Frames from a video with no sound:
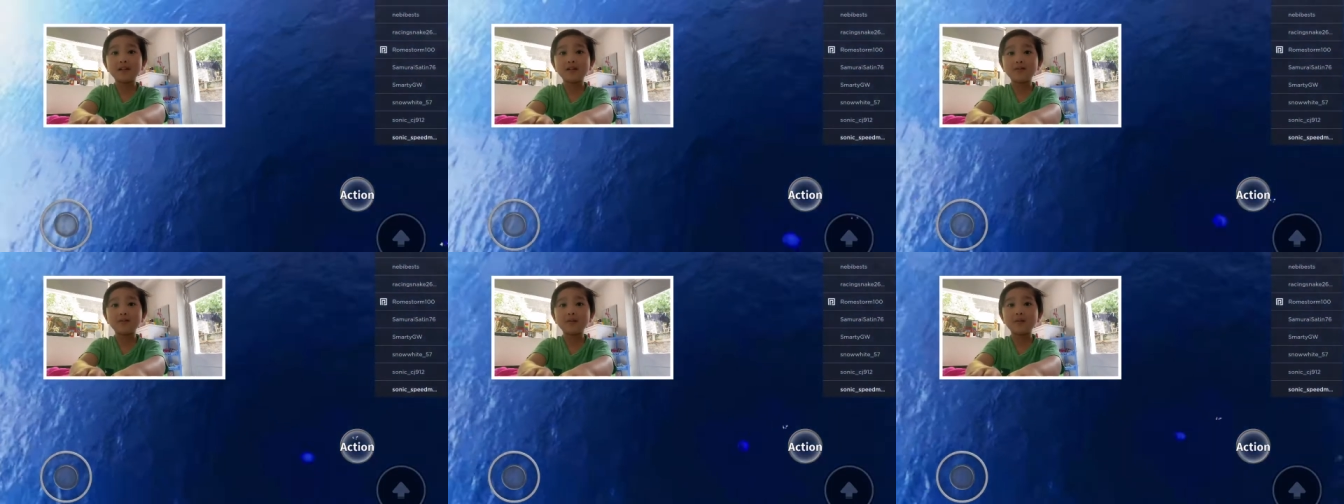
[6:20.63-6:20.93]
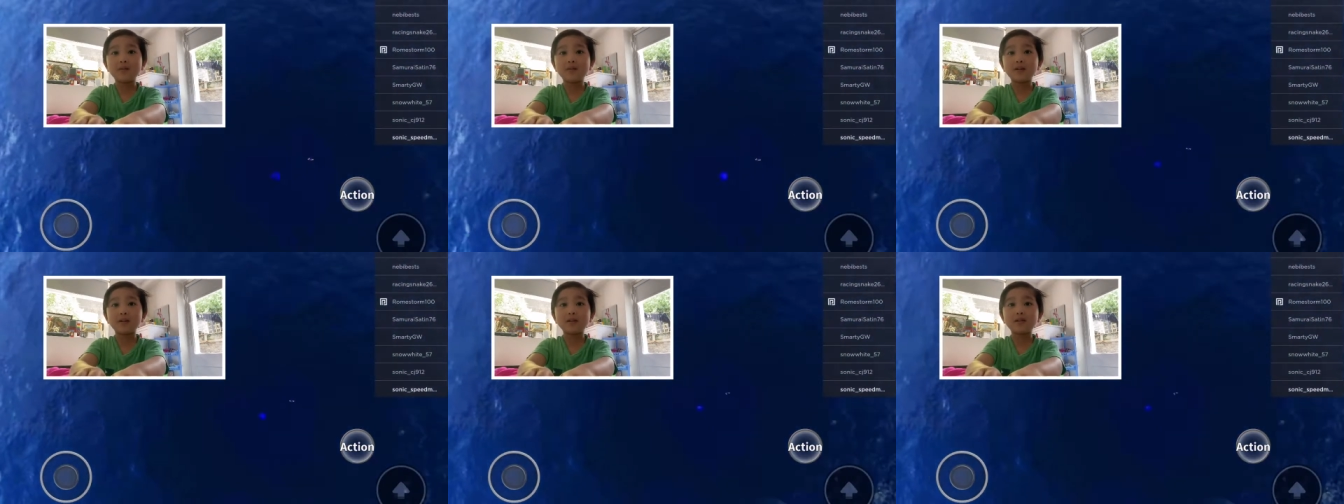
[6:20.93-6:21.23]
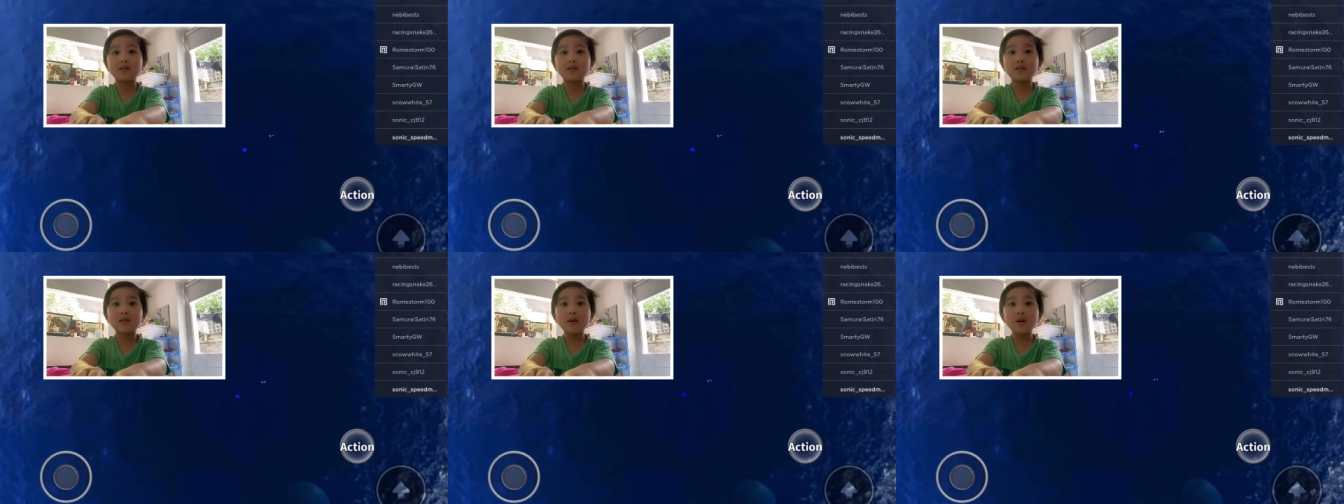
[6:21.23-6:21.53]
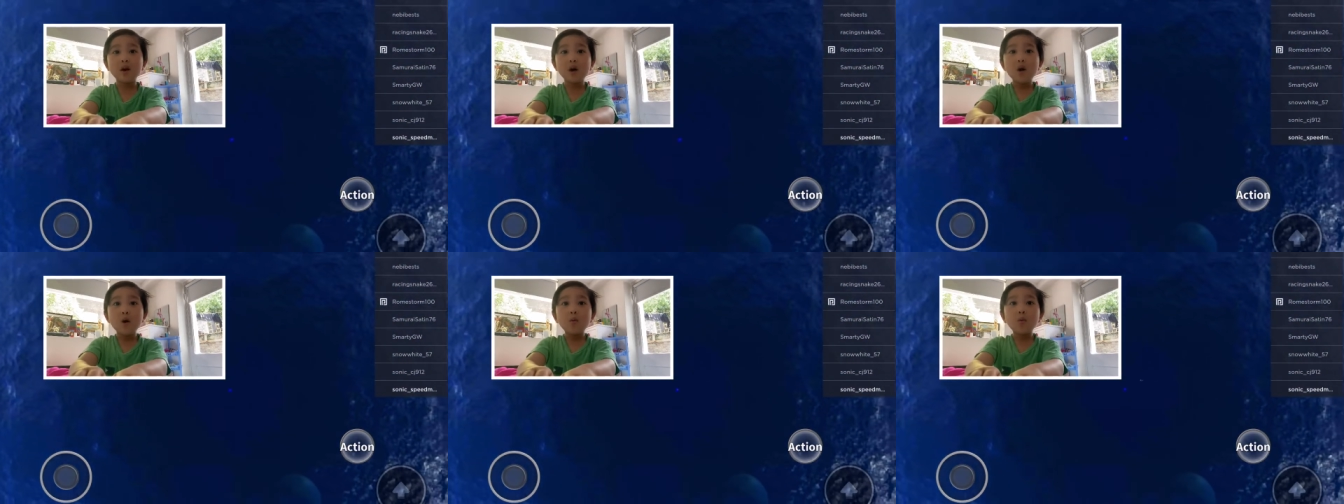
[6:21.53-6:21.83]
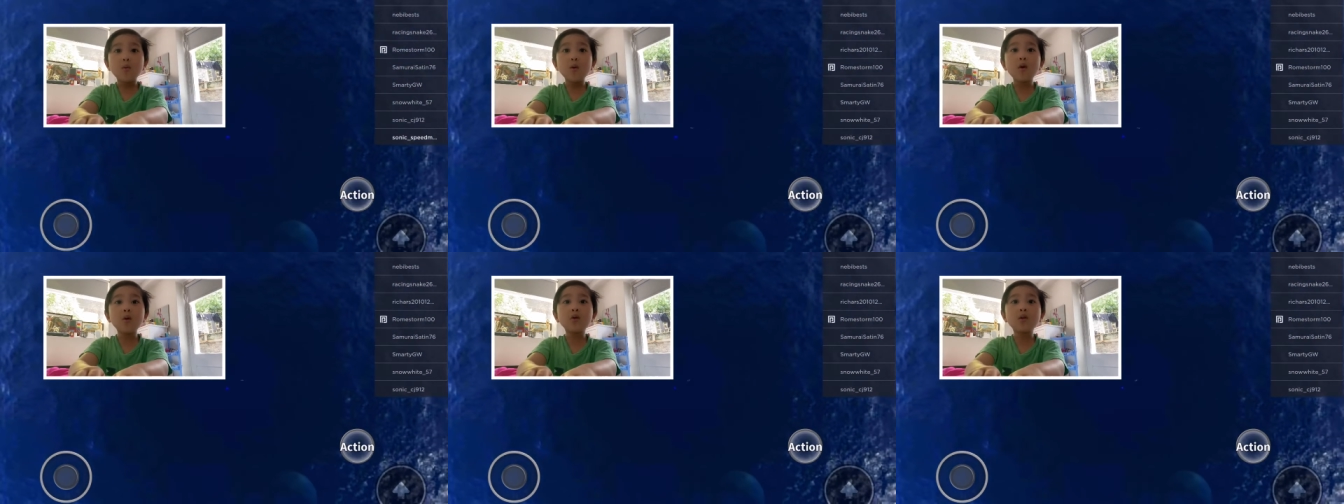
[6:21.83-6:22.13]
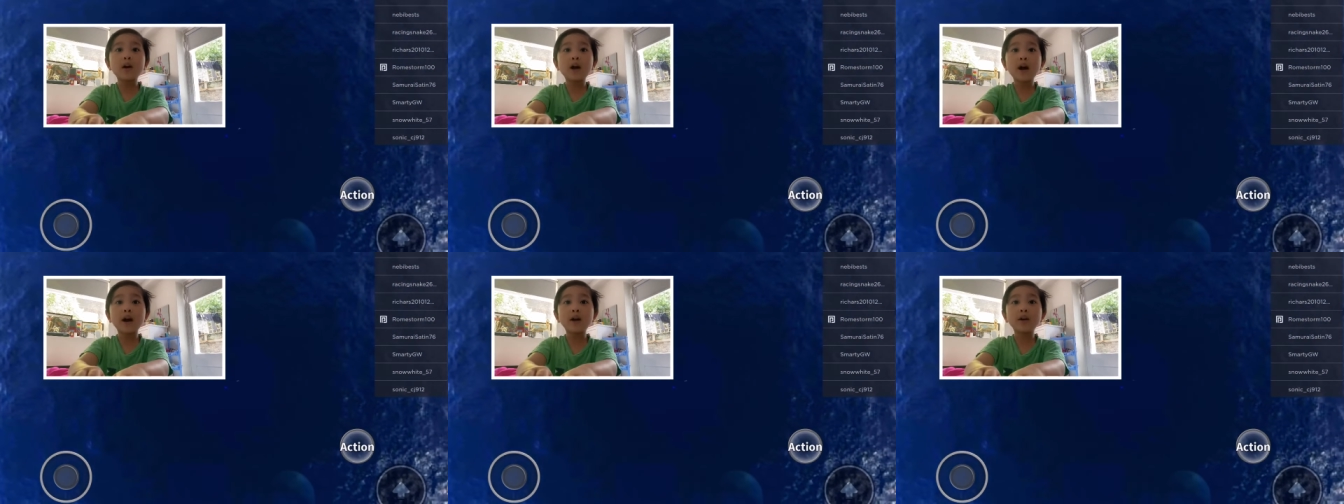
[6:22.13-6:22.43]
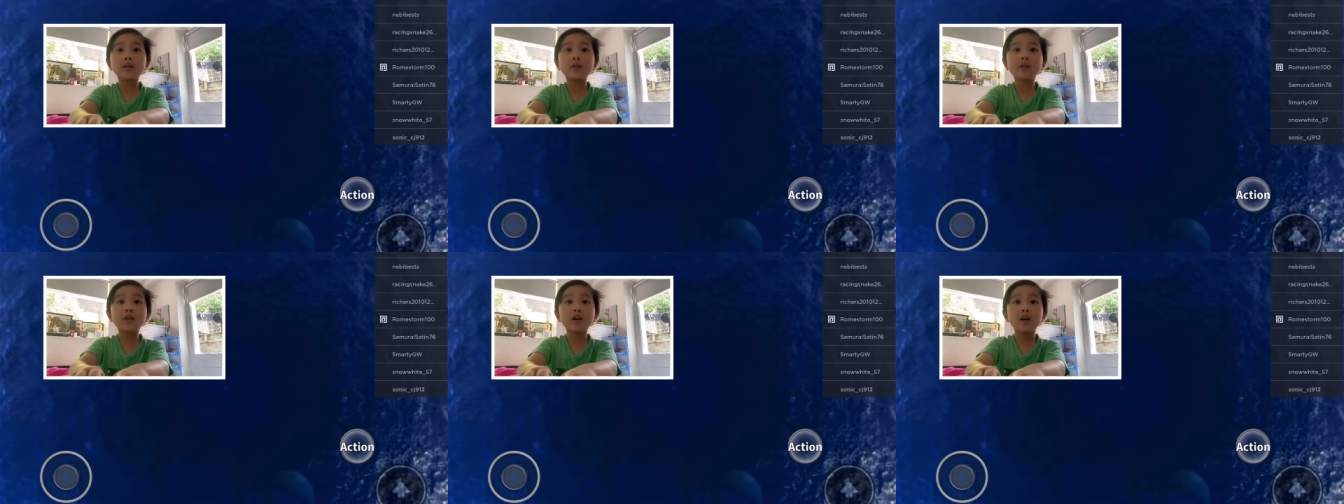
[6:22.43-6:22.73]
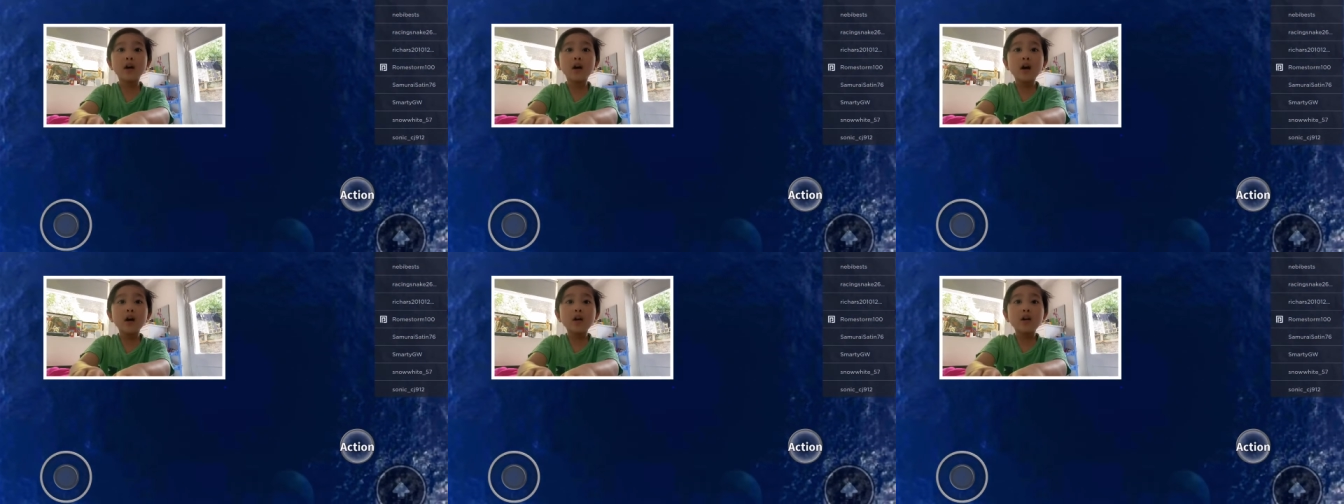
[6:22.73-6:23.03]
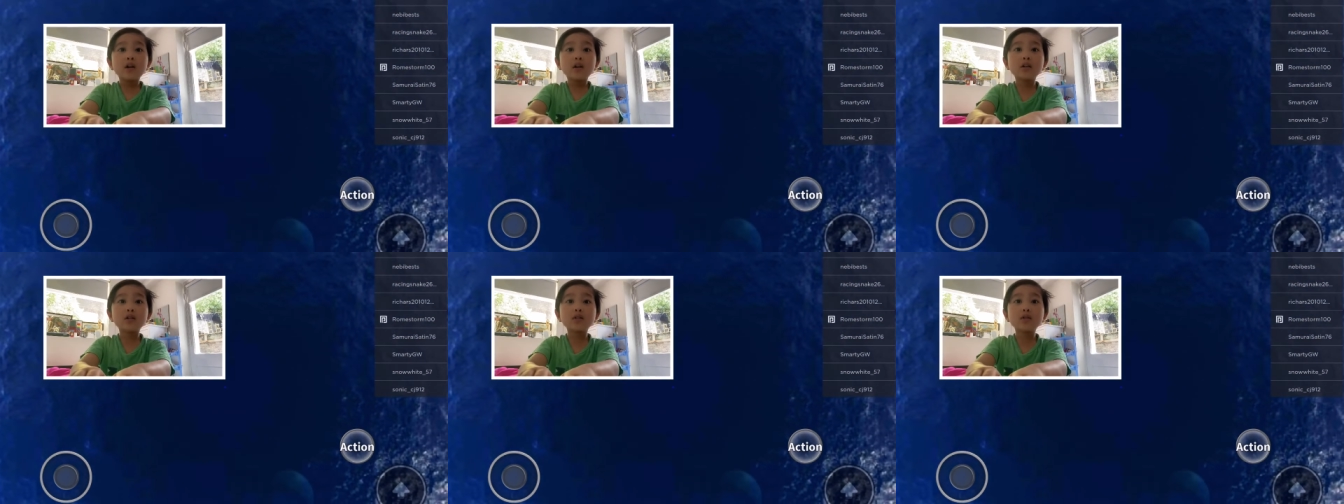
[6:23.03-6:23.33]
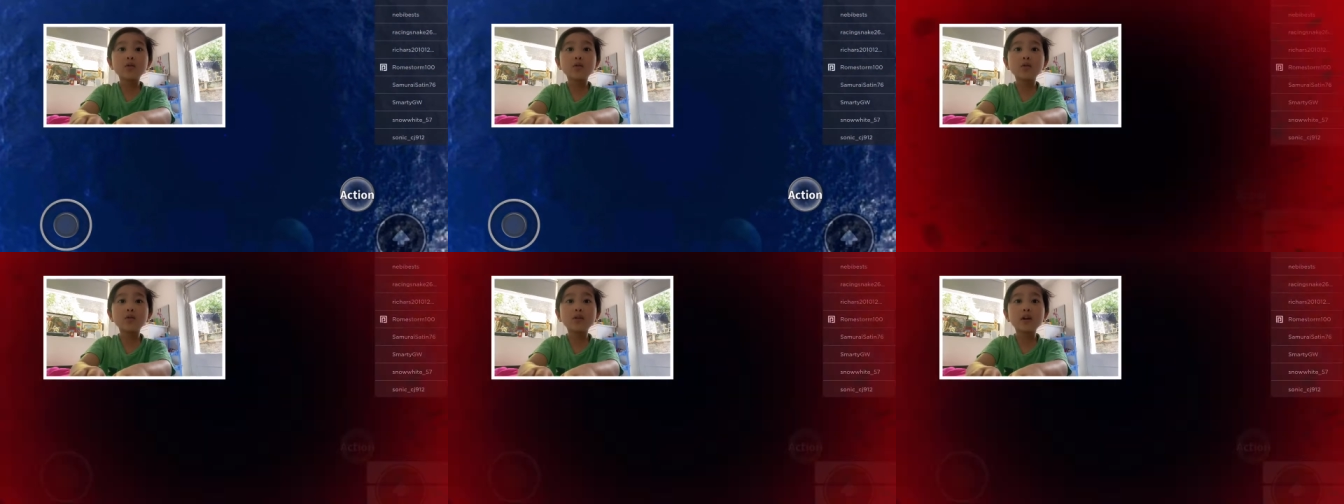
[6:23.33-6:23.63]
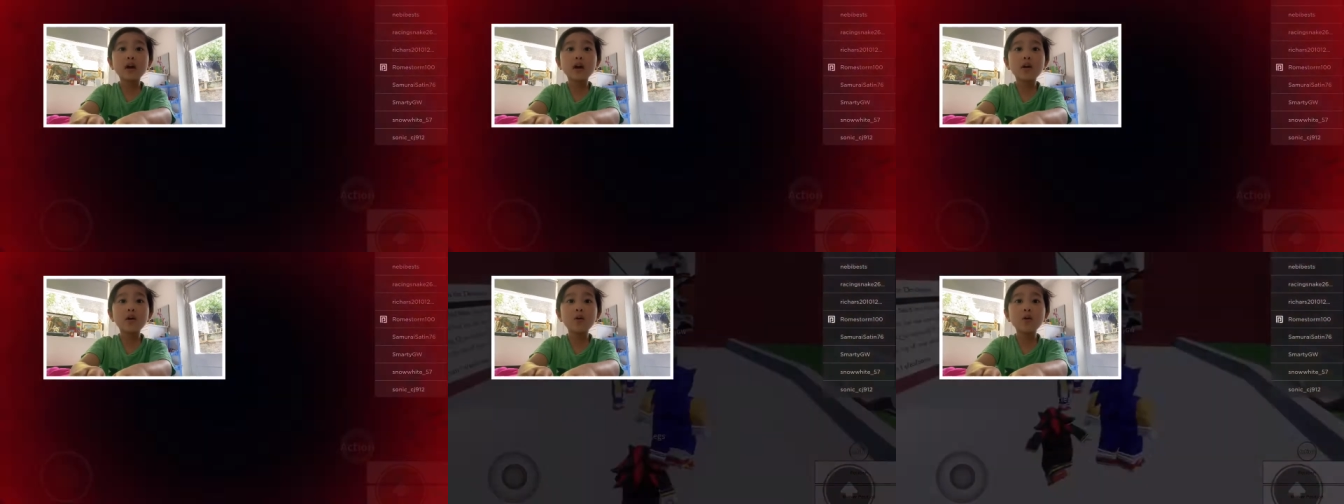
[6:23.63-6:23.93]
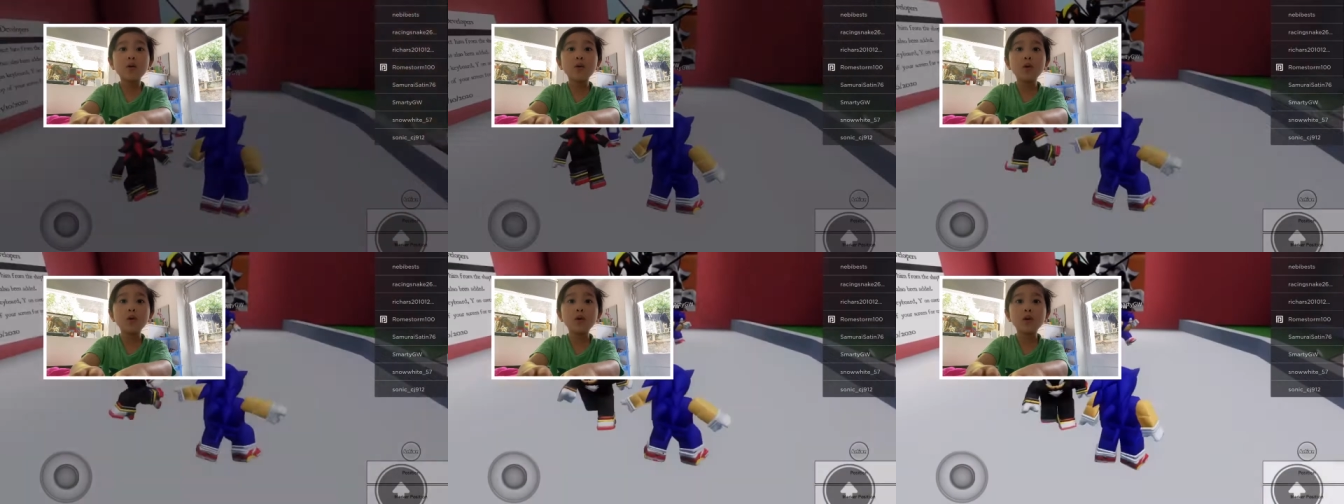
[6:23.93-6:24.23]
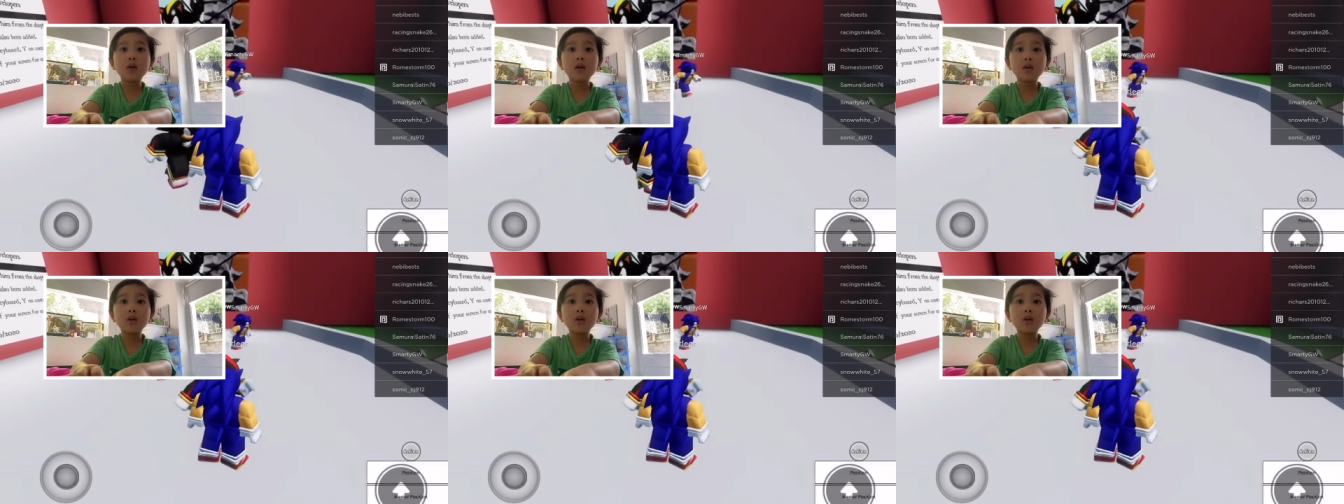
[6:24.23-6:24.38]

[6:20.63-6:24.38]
Robux. Whoa, guys! Let's go in that hole